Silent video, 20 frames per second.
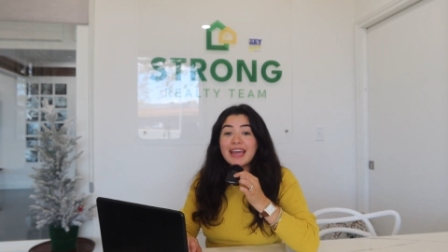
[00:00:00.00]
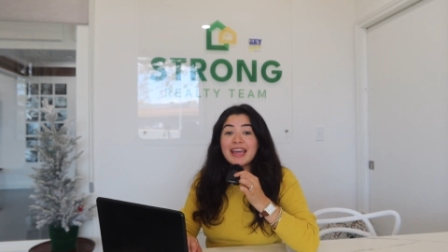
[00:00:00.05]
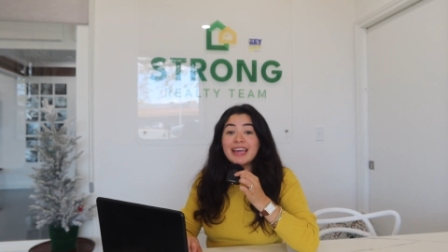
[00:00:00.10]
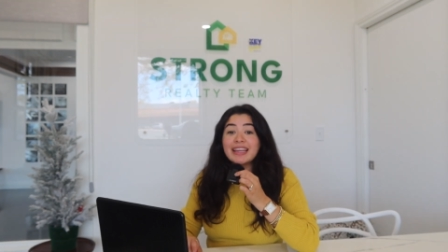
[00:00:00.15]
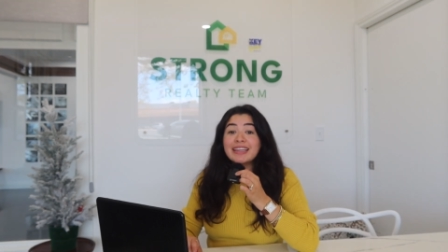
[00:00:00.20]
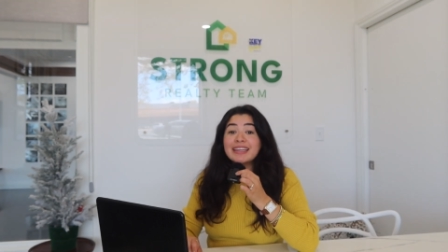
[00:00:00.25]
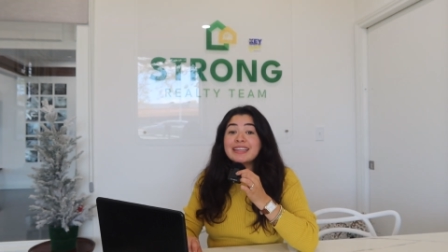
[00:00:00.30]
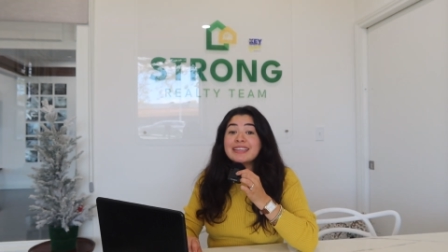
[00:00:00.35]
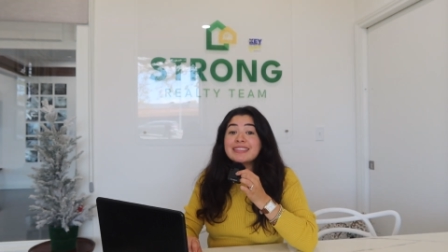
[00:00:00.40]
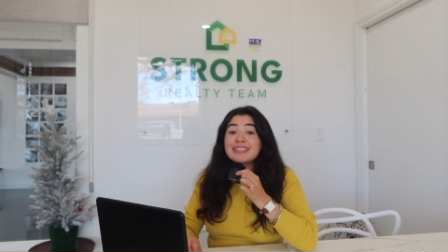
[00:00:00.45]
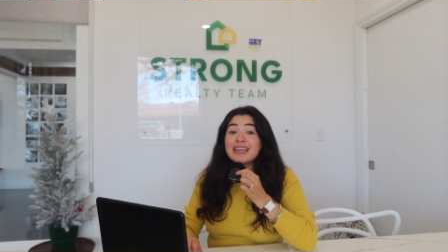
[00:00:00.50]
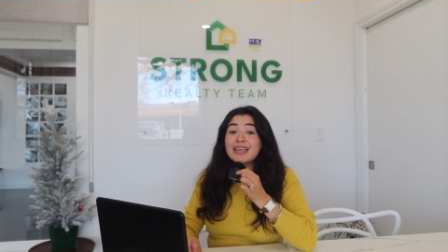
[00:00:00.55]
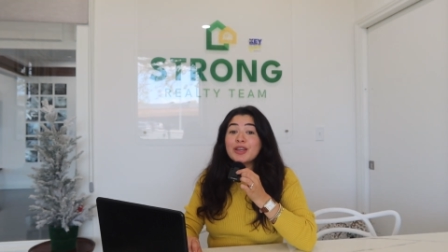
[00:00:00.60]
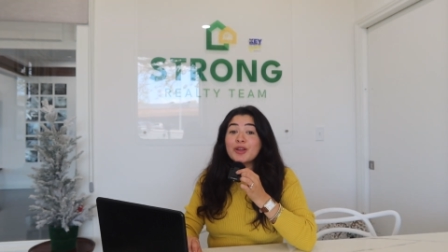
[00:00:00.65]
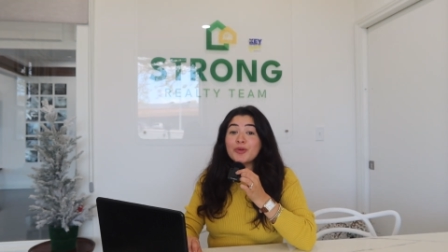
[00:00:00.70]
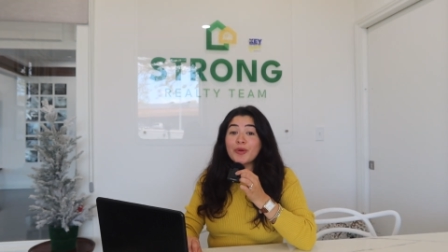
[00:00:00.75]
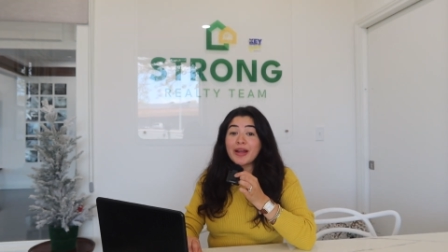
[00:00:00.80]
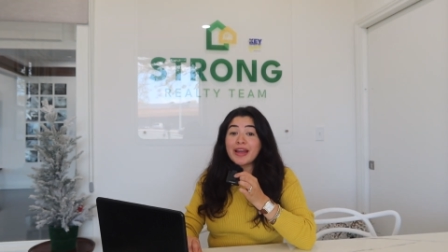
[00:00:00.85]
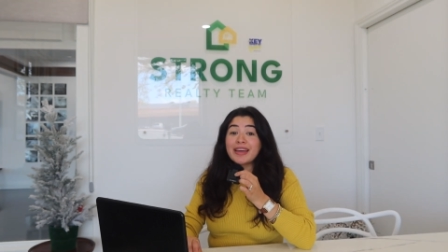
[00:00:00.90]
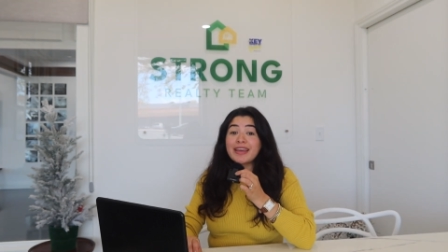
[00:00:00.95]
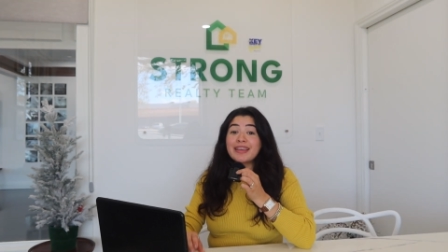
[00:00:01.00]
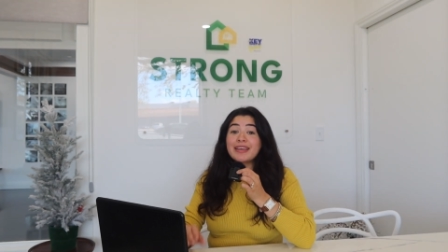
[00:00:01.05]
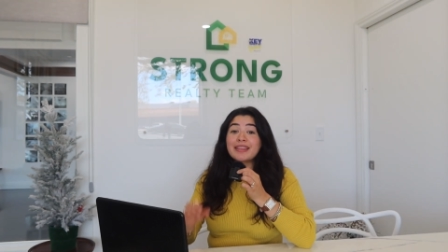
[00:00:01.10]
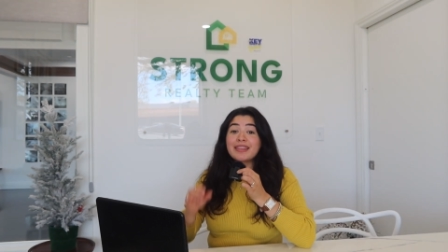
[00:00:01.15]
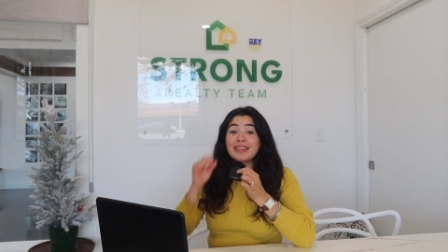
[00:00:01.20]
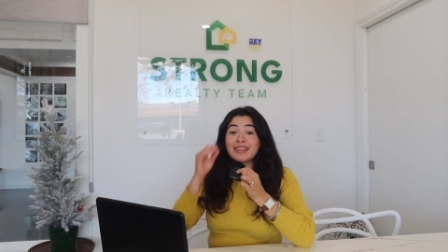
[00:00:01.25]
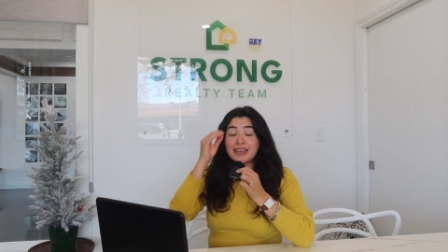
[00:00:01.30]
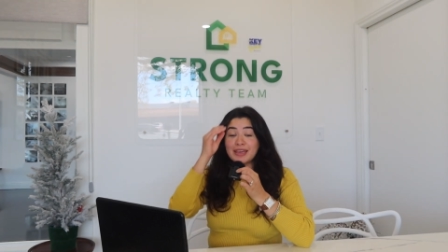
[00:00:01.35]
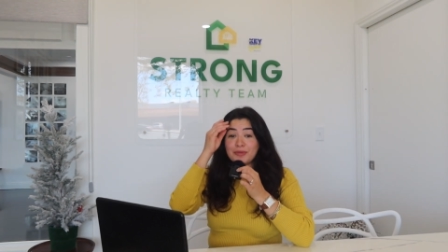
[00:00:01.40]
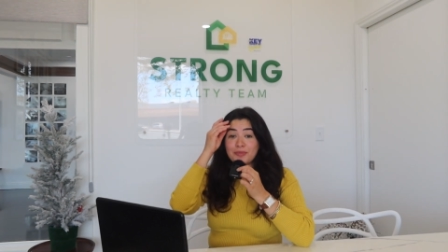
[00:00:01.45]
And it is a
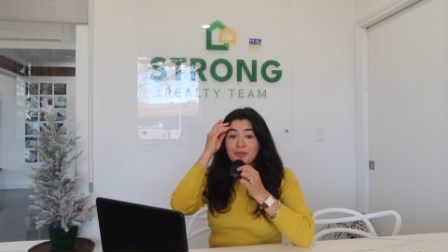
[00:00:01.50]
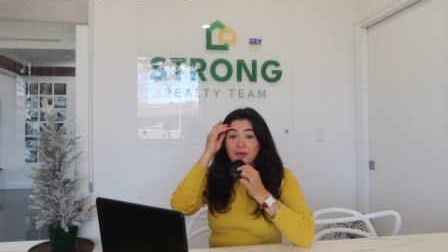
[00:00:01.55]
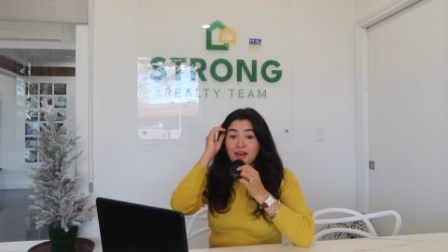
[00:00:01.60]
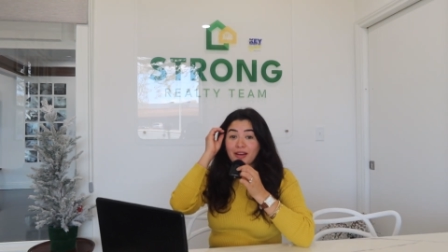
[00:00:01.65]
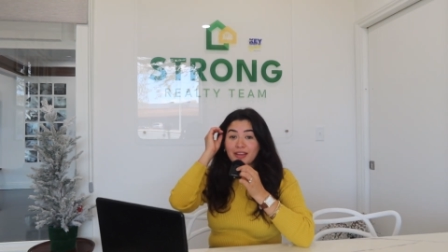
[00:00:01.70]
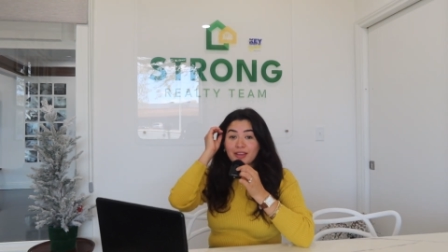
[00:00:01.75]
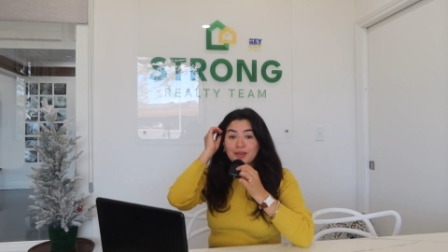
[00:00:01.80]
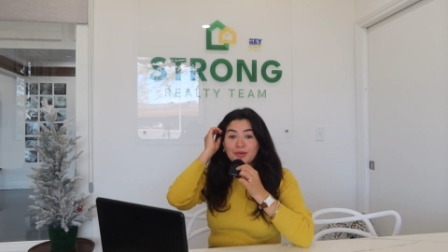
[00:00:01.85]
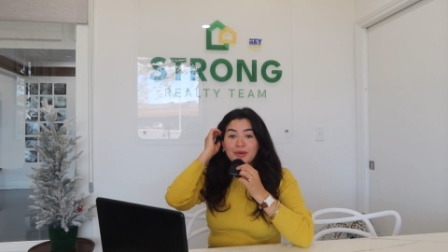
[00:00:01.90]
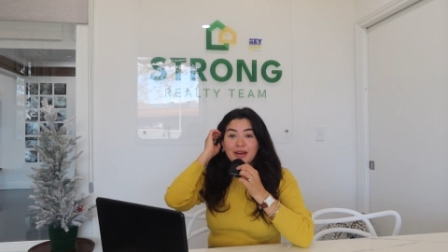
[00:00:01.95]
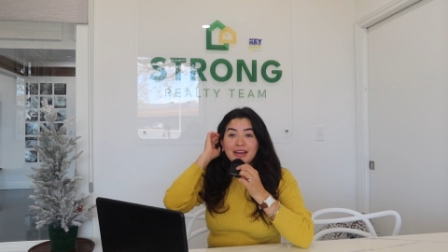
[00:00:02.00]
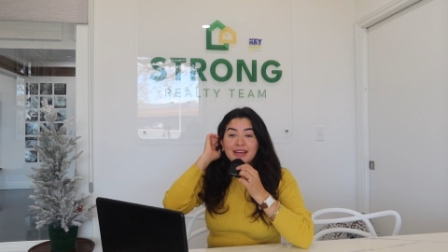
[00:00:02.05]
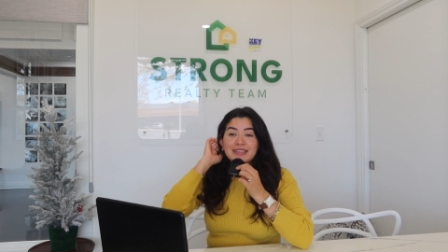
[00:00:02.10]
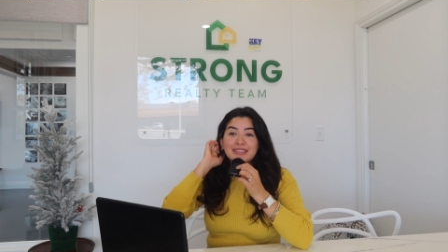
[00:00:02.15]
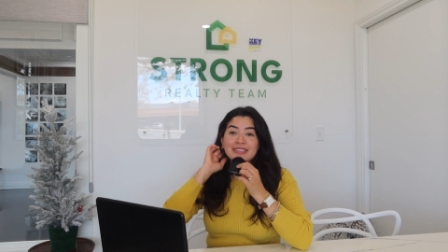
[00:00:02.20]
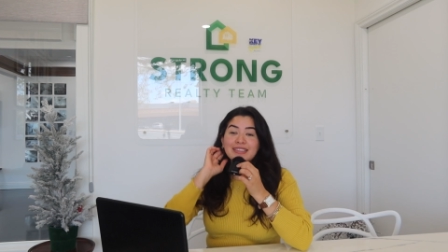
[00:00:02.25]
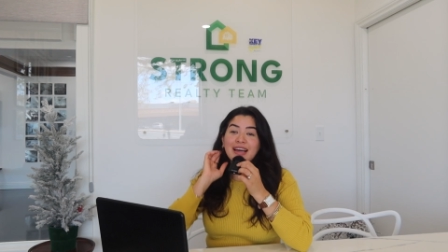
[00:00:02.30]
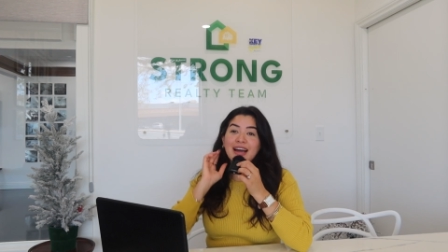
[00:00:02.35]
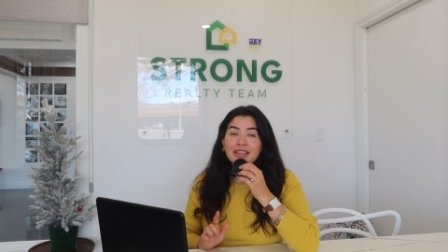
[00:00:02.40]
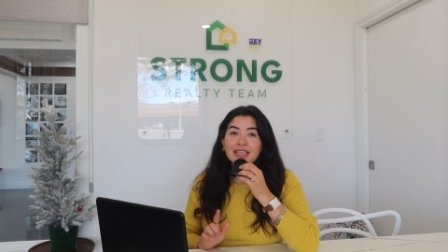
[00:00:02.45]
great theme park, you guys.